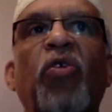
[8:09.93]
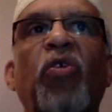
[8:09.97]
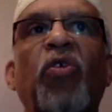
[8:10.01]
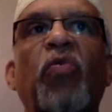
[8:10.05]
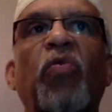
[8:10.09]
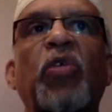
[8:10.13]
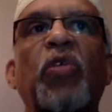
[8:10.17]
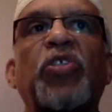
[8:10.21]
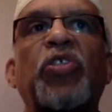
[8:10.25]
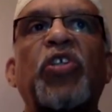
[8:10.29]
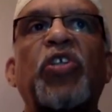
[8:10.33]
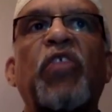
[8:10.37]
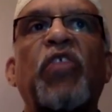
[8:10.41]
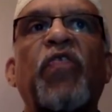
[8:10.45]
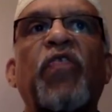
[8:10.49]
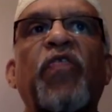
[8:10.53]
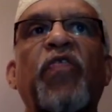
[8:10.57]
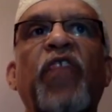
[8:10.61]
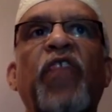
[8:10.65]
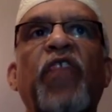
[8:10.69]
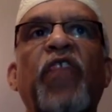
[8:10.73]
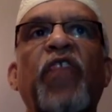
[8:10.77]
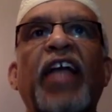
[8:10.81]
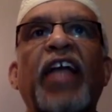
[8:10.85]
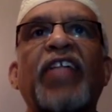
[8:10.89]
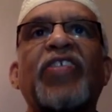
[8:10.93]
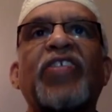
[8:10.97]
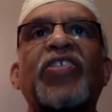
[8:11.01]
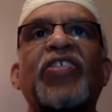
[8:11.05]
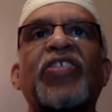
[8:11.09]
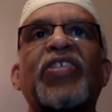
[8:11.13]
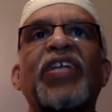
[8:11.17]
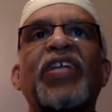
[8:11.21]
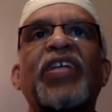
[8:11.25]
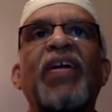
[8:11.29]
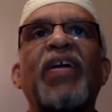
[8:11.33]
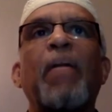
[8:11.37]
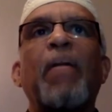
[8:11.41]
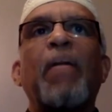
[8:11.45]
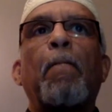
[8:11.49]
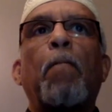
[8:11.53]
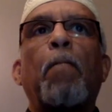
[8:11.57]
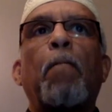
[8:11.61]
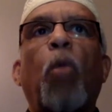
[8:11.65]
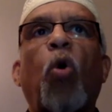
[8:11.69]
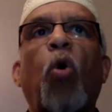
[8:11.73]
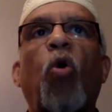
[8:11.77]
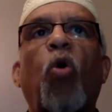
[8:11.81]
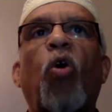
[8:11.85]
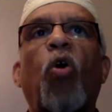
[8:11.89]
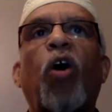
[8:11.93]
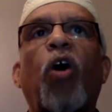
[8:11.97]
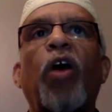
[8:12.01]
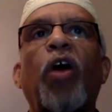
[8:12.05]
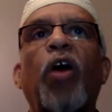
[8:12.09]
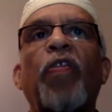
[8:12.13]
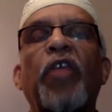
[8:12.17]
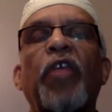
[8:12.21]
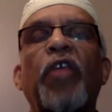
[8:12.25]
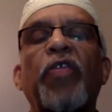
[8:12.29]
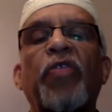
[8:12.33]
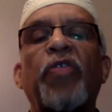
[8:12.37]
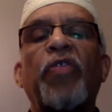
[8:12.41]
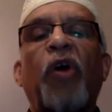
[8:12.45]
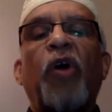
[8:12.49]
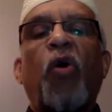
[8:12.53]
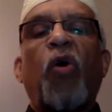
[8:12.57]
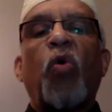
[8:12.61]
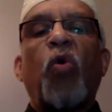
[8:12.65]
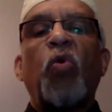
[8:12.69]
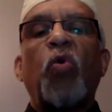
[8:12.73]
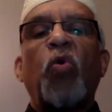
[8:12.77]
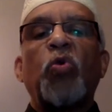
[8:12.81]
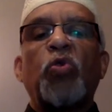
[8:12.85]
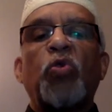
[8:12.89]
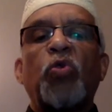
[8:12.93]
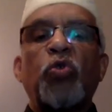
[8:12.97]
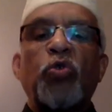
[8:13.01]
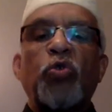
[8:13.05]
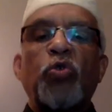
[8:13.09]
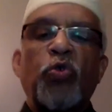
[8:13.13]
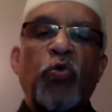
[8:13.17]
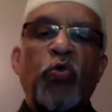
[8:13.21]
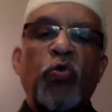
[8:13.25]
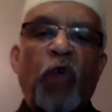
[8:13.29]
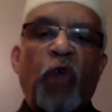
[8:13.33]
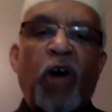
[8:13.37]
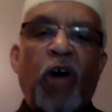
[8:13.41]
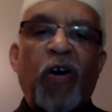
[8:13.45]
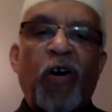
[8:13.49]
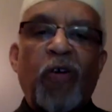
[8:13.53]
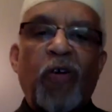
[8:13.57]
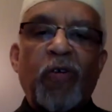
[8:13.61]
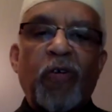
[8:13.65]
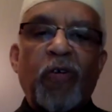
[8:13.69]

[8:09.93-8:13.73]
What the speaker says: which affects more than those who do wrong.